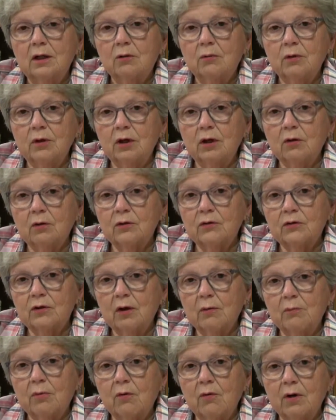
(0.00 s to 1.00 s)
We know at
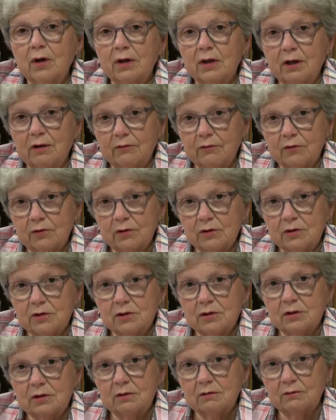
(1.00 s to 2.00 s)
some point in our
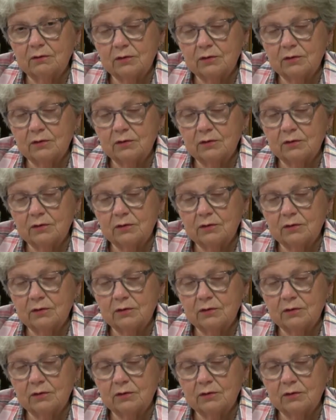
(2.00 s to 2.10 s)
verse